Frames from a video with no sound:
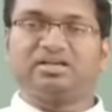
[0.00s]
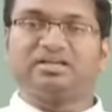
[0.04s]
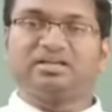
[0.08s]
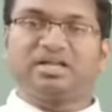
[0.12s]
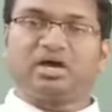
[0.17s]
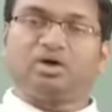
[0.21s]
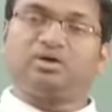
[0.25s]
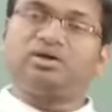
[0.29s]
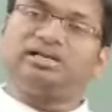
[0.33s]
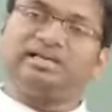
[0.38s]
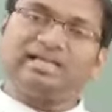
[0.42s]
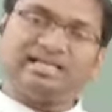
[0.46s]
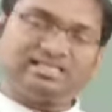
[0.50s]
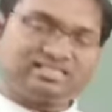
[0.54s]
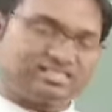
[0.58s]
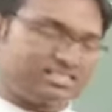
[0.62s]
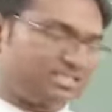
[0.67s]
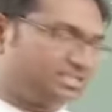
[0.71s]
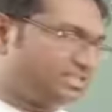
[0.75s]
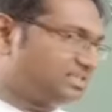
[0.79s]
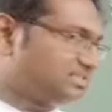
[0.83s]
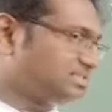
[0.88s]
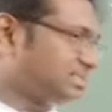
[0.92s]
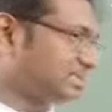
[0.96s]
Now let's
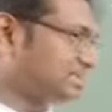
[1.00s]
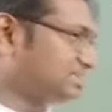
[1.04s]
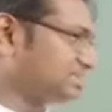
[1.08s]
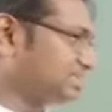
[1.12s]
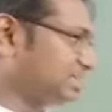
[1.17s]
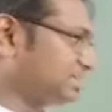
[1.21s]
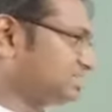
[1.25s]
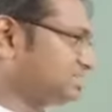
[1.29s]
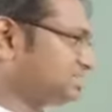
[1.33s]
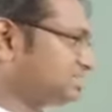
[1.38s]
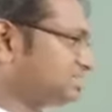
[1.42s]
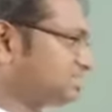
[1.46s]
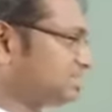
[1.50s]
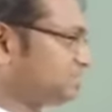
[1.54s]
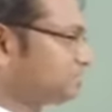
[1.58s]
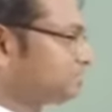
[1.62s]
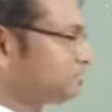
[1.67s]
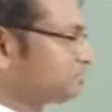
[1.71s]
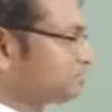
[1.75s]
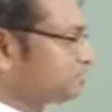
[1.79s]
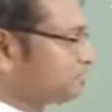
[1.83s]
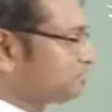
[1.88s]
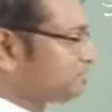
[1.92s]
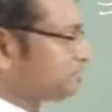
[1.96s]
see the sentence.
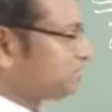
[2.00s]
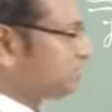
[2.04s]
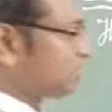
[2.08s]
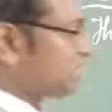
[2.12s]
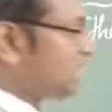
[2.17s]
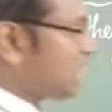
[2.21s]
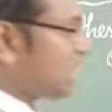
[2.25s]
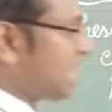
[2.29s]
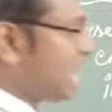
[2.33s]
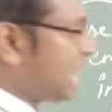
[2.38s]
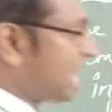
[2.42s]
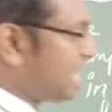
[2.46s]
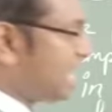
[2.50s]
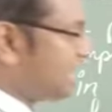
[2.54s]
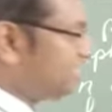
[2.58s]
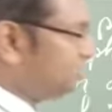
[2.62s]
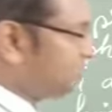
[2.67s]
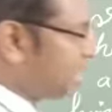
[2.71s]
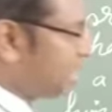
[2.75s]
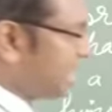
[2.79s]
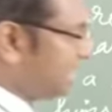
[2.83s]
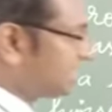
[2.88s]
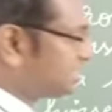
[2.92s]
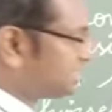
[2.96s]
I
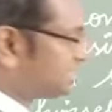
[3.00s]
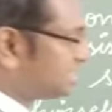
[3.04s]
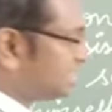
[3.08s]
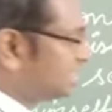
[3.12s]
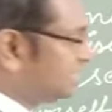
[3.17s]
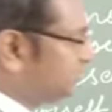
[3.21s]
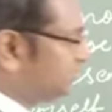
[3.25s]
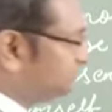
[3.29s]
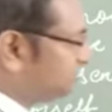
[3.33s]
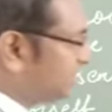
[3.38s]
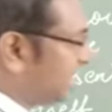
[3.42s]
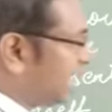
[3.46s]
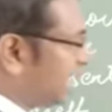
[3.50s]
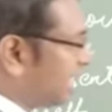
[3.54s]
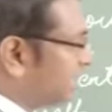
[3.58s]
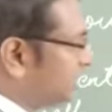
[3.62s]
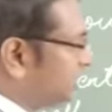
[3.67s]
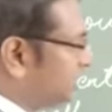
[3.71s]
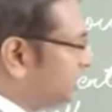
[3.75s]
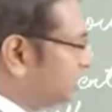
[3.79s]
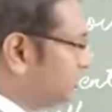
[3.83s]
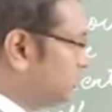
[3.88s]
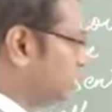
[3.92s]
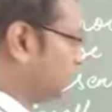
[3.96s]
myself
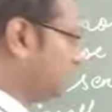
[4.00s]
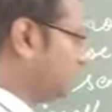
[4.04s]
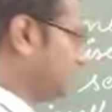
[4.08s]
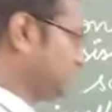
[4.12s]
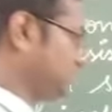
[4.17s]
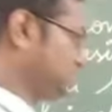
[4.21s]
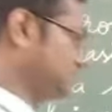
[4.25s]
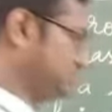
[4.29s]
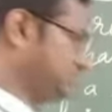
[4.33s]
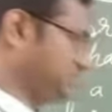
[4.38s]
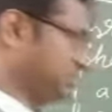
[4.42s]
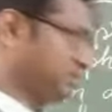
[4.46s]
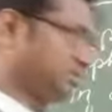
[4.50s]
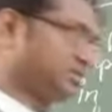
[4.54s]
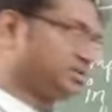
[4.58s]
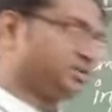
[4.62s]
can do it.